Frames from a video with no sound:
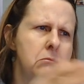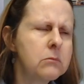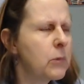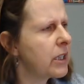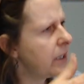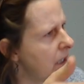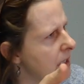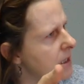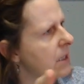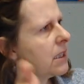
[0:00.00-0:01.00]
Well, he
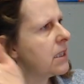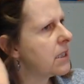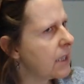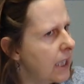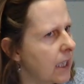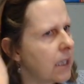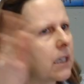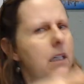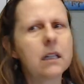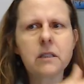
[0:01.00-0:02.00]
is. He's the king.
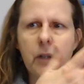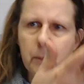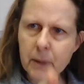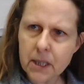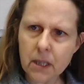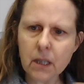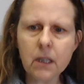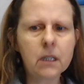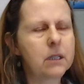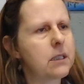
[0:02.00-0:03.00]
He's very busy.
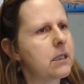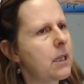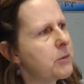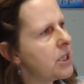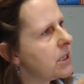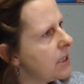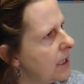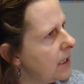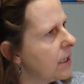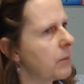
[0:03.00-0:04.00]
The subjects
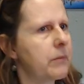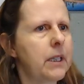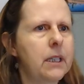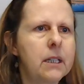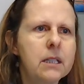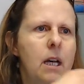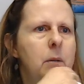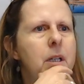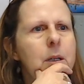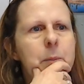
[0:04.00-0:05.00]
need him. They need his help.
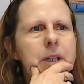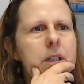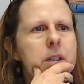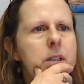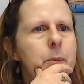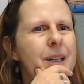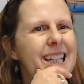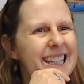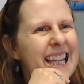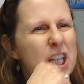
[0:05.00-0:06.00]
But they,
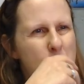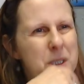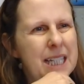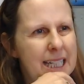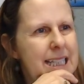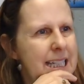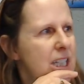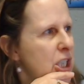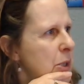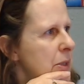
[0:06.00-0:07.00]
they used it as an
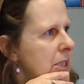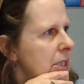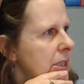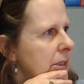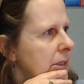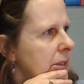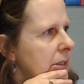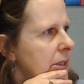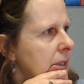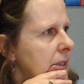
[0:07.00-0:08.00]
excuse
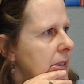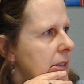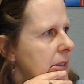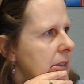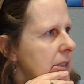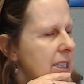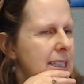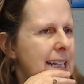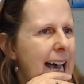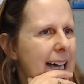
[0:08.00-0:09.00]
to
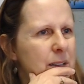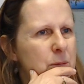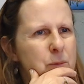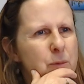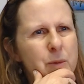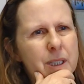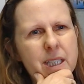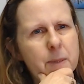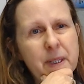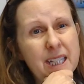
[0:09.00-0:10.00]
not really
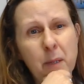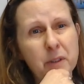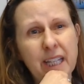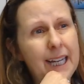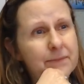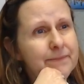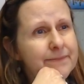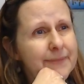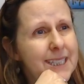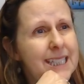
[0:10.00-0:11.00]
spend time with God,
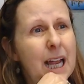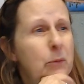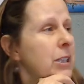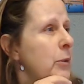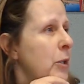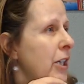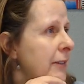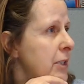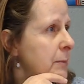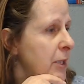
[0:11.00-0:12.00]
to not really work on
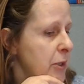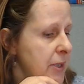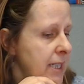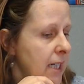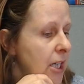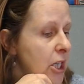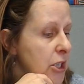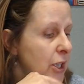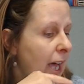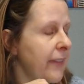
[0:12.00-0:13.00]
their spiritual state. So
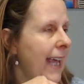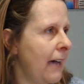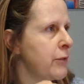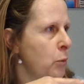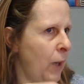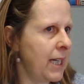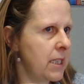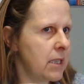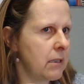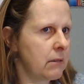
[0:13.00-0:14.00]
now they have to
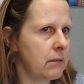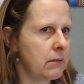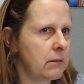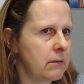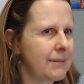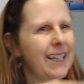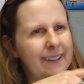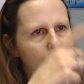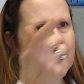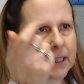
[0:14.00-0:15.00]
wait like
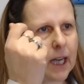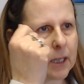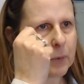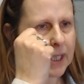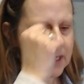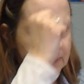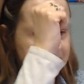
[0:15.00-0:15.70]
they made God wait.